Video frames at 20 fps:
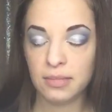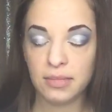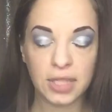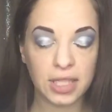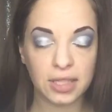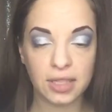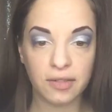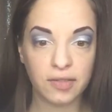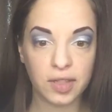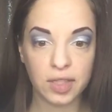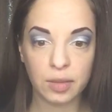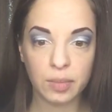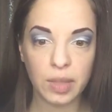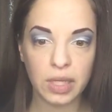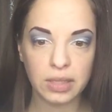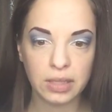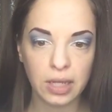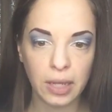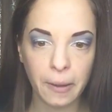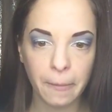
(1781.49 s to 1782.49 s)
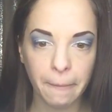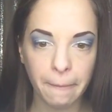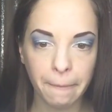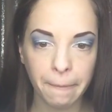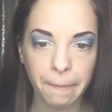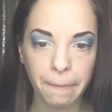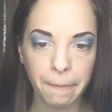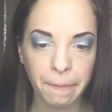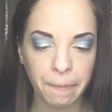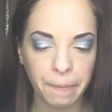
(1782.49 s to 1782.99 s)
This stuff is amazing.
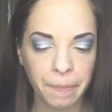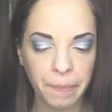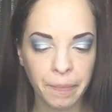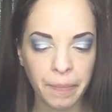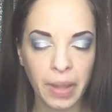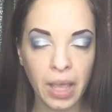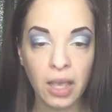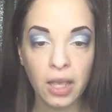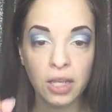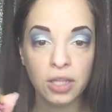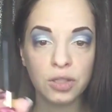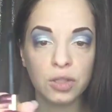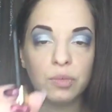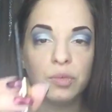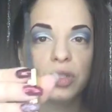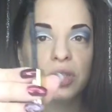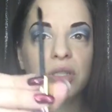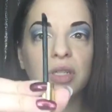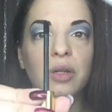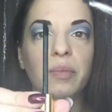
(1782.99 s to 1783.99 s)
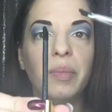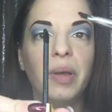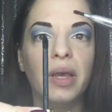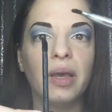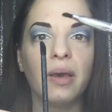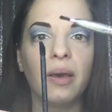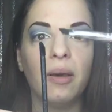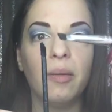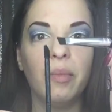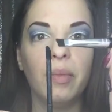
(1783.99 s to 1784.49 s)
So I'm just going to
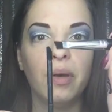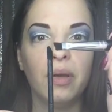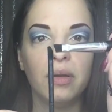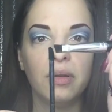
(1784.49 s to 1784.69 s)
pick up